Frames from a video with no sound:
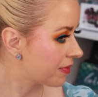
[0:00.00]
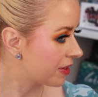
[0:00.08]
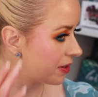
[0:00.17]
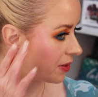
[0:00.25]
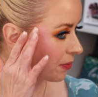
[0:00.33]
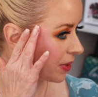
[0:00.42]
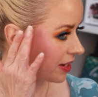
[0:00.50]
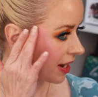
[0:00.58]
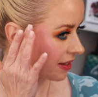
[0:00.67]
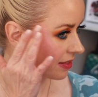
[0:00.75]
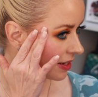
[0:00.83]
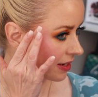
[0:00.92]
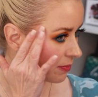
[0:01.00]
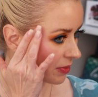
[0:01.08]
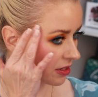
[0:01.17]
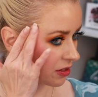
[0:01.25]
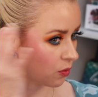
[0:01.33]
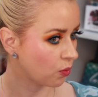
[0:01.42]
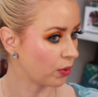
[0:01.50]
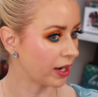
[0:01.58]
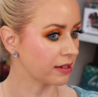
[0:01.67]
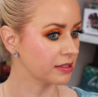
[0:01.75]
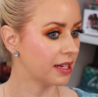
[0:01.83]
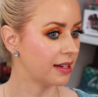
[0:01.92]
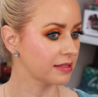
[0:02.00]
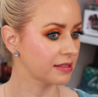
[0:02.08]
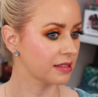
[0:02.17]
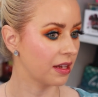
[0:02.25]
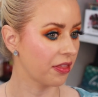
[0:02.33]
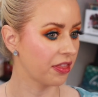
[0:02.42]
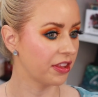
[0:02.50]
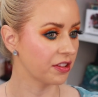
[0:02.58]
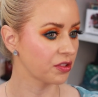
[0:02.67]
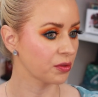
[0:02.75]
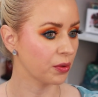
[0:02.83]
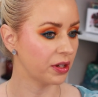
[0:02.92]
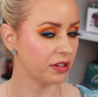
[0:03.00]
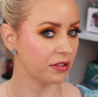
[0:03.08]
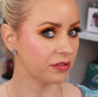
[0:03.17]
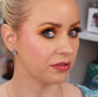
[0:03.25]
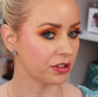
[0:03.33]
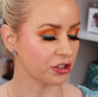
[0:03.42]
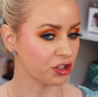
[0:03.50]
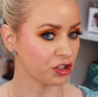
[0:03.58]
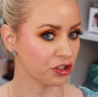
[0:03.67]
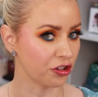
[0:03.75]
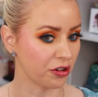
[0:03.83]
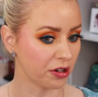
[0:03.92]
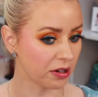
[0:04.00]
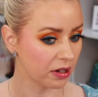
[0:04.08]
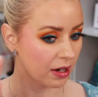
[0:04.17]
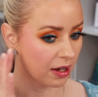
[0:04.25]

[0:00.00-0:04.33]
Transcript: You know what? I think I'm gonna wear test this one for sure.